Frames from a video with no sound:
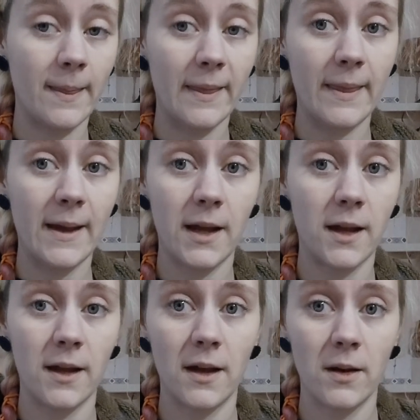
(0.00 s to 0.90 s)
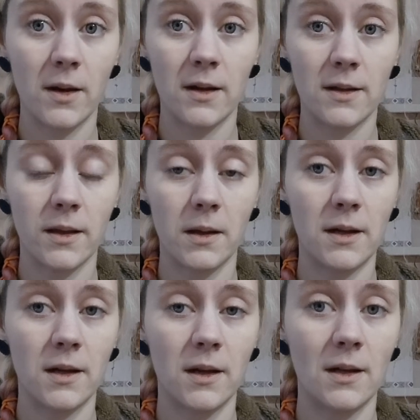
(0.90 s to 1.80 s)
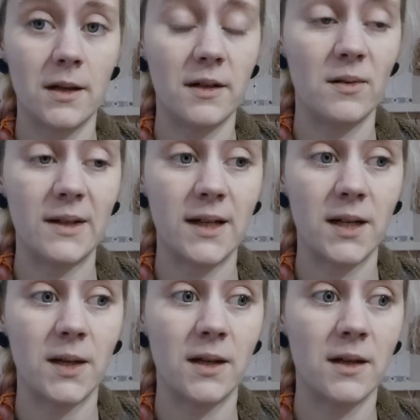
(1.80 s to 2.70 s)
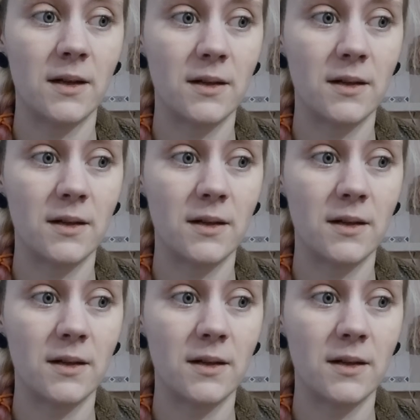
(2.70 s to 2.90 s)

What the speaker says: they literally